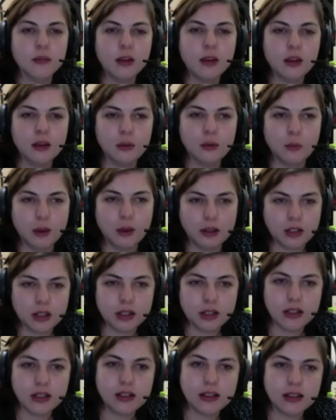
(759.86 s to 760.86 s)
when
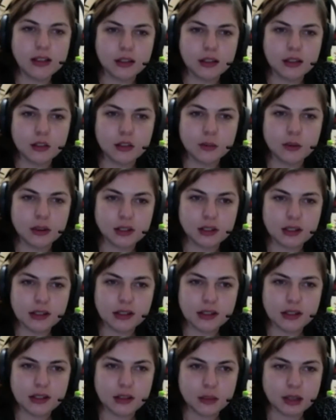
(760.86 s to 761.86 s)
she experiences
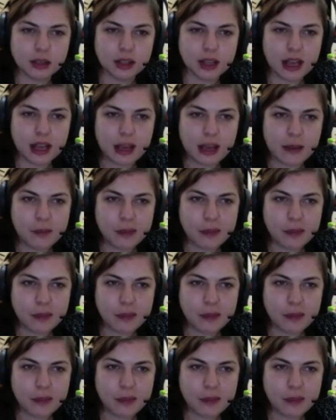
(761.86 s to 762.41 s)
them in the game.